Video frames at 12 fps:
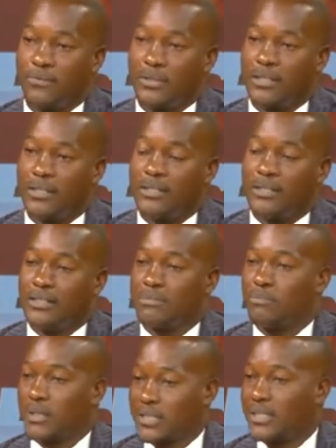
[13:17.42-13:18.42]
within this
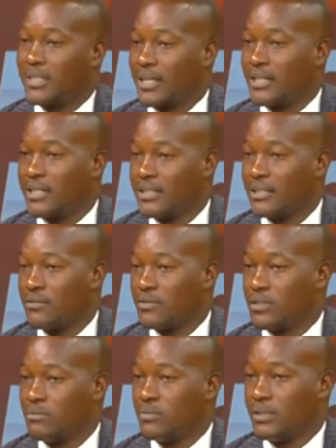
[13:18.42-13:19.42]
particular idea of
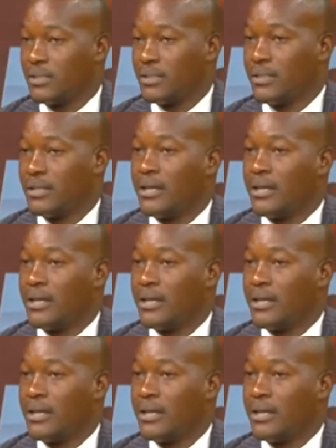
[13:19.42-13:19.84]
CBC.